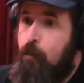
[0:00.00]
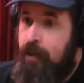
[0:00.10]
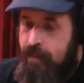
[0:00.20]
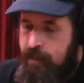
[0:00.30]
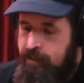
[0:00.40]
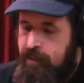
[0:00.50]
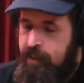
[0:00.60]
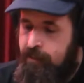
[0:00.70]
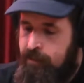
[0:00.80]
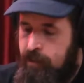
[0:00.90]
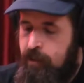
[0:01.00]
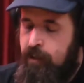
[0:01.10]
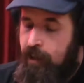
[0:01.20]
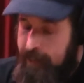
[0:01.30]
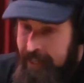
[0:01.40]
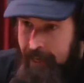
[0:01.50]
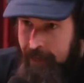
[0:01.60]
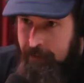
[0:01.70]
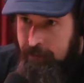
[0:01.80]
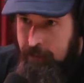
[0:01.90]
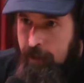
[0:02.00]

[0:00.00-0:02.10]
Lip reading: But this is, again,